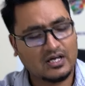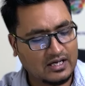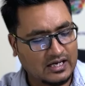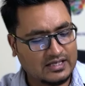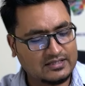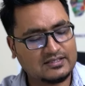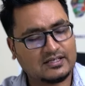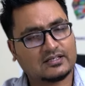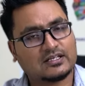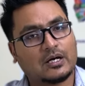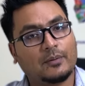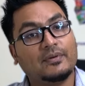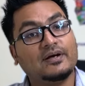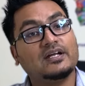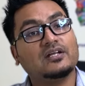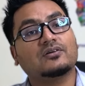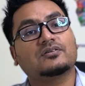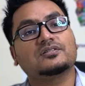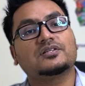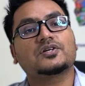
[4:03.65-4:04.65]
And they're
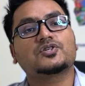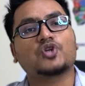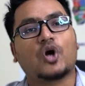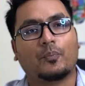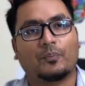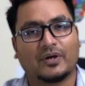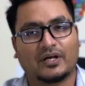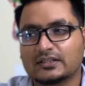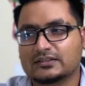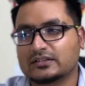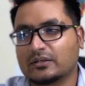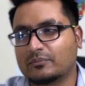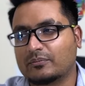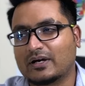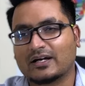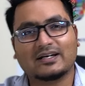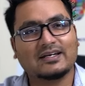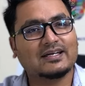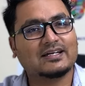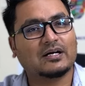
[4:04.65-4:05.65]
commenting on this topic. Some
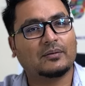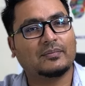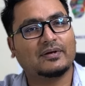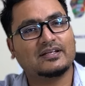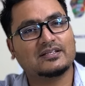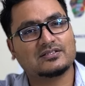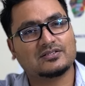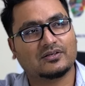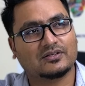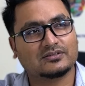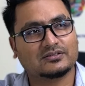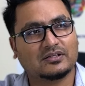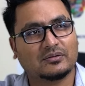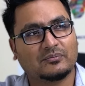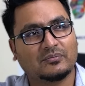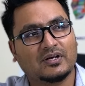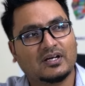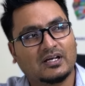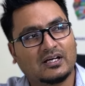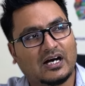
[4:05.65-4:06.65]
ugly comments or
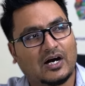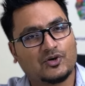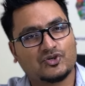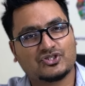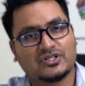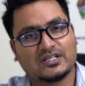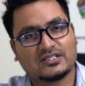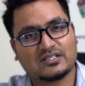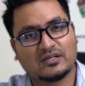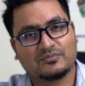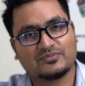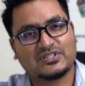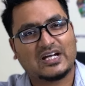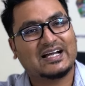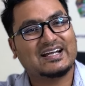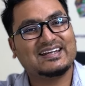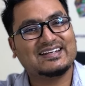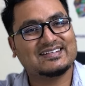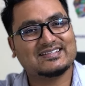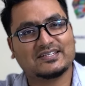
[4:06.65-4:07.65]
I would say some
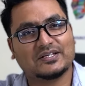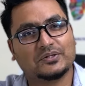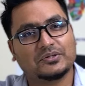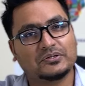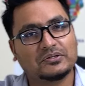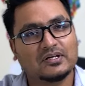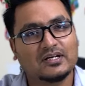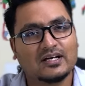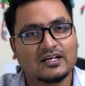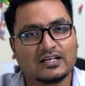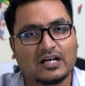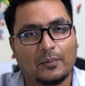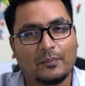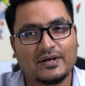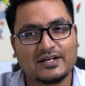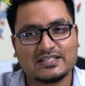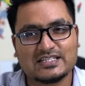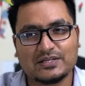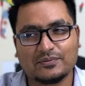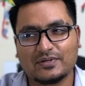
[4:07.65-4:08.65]
childish
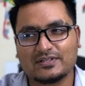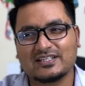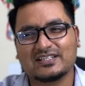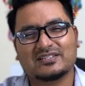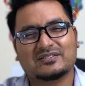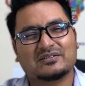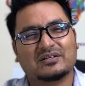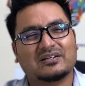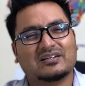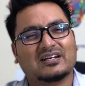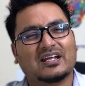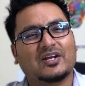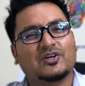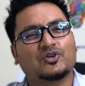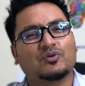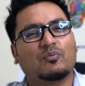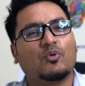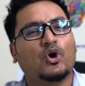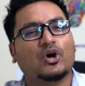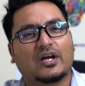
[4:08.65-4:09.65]
comments. They were just trying
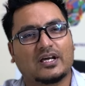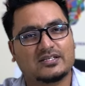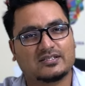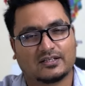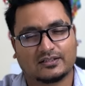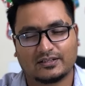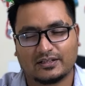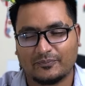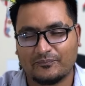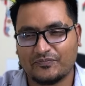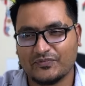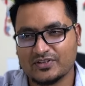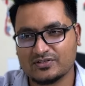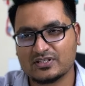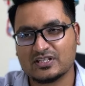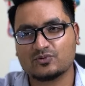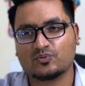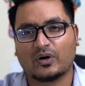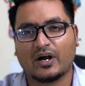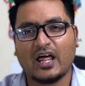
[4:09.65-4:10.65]
to mock each other.
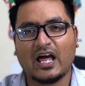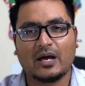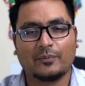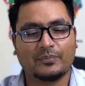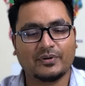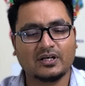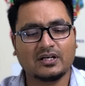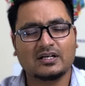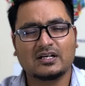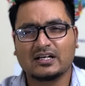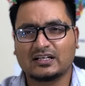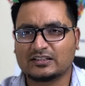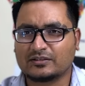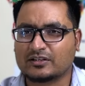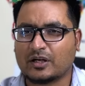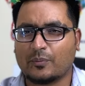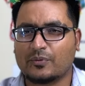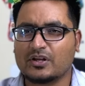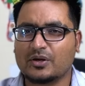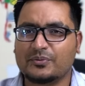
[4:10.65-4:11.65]
This is what happened a
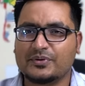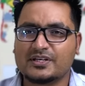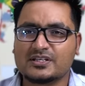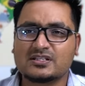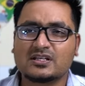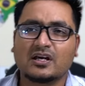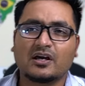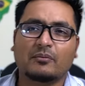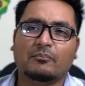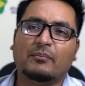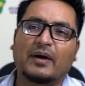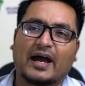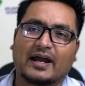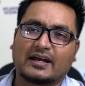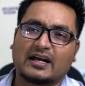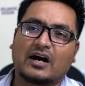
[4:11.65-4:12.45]
couple of years back.